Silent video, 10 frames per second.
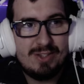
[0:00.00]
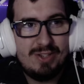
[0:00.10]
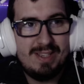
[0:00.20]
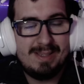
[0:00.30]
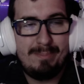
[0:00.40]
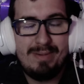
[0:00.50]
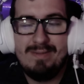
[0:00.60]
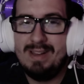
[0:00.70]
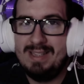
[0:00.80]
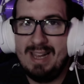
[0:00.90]
she's
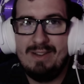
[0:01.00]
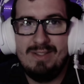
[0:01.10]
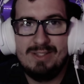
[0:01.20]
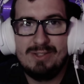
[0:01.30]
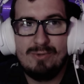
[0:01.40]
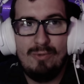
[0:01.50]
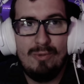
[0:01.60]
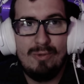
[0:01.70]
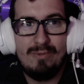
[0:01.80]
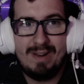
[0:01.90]
appearing there in
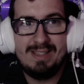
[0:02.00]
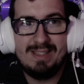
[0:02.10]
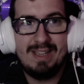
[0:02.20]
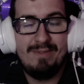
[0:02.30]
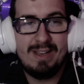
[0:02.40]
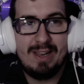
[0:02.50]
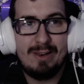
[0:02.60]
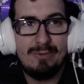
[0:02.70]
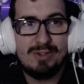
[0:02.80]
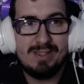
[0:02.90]
school, right, giving
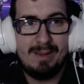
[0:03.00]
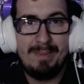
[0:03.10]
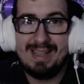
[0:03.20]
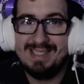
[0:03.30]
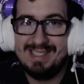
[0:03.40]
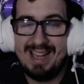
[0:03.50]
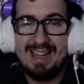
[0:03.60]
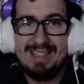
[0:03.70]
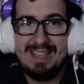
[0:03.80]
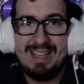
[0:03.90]
Lelouch some
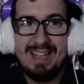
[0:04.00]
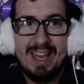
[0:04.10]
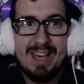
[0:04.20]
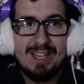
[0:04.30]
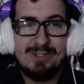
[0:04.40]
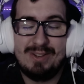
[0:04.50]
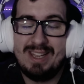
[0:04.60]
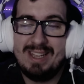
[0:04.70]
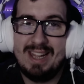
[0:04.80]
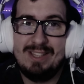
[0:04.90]
anxiety, so
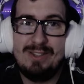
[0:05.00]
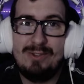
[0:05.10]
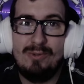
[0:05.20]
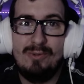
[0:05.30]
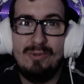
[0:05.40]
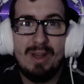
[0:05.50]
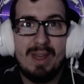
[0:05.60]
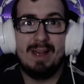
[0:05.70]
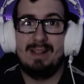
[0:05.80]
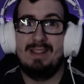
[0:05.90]
he had to
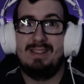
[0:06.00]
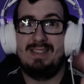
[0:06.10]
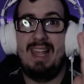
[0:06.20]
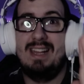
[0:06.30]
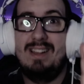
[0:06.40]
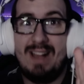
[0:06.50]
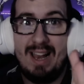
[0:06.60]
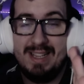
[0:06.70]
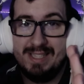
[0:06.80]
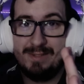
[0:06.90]
take
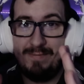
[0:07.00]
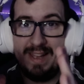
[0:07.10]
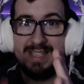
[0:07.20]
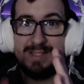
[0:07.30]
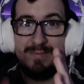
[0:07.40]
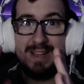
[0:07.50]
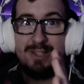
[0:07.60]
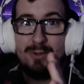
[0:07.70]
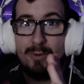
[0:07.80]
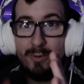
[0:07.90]
Kallen's face, right,
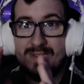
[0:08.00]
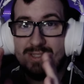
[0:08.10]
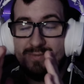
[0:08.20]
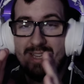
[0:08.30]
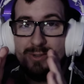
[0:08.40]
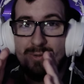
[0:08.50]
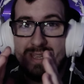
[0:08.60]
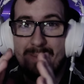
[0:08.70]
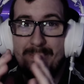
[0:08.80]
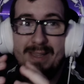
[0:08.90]
to look straight to
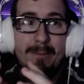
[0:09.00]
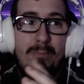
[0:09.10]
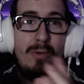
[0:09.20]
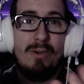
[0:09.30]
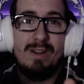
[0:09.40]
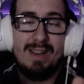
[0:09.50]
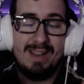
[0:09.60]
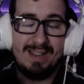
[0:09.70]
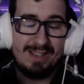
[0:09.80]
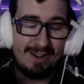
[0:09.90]
him, and the poor
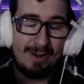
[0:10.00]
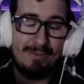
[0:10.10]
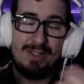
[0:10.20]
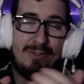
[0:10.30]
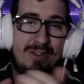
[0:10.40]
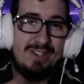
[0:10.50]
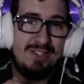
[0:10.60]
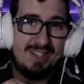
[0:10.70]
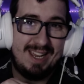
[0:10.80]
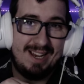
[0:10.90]
girl with
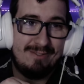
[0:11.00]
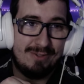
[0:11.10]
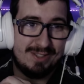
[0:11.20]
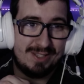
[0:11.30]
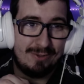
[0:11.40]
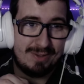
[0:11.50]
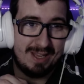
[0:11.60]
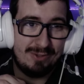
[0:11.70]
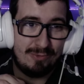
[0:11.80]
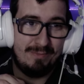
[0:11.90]
orange hair was
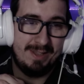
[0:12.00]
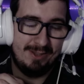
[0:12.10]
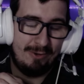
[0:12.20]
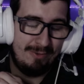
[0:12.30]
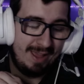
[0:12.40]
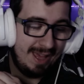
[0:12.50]
looking through window,